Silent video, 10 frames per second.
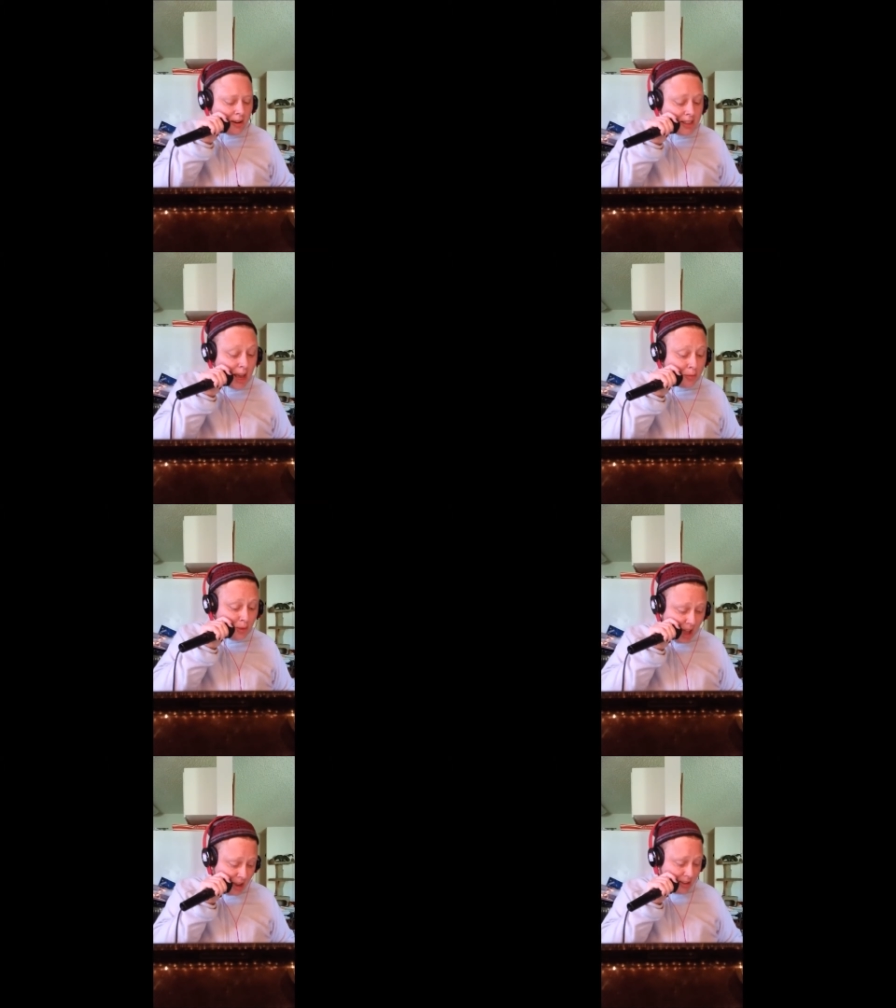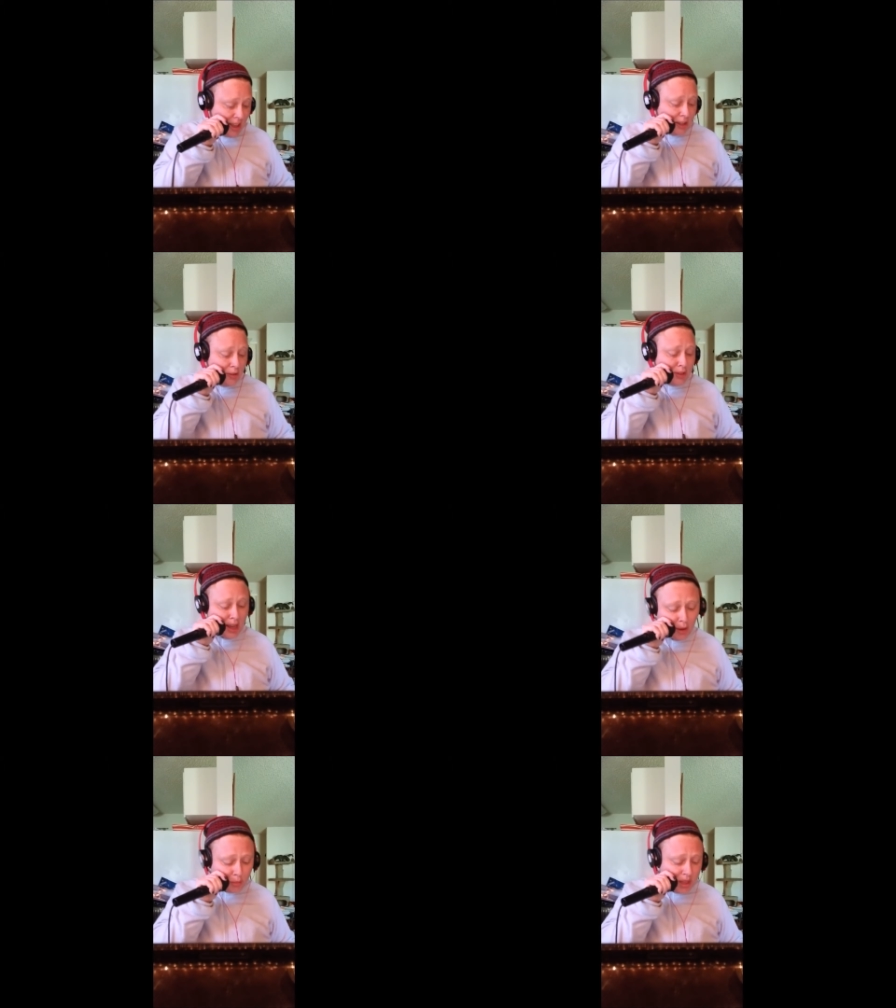Is that right? Can you
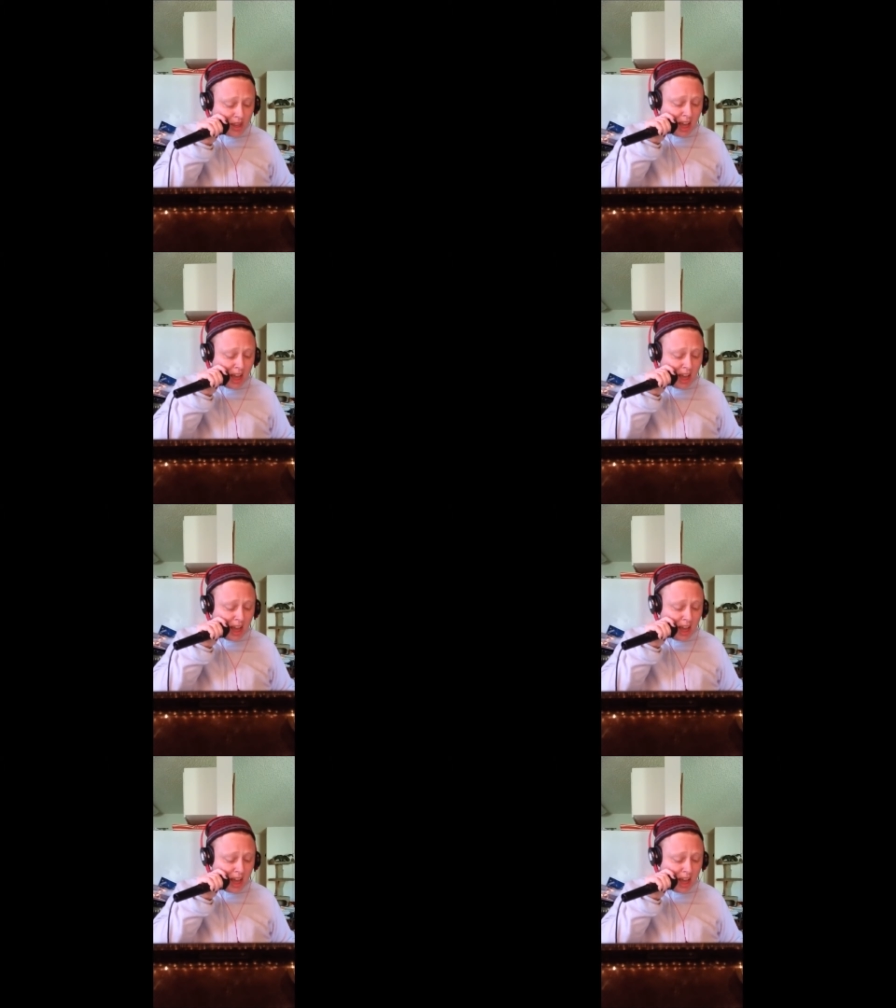tell me?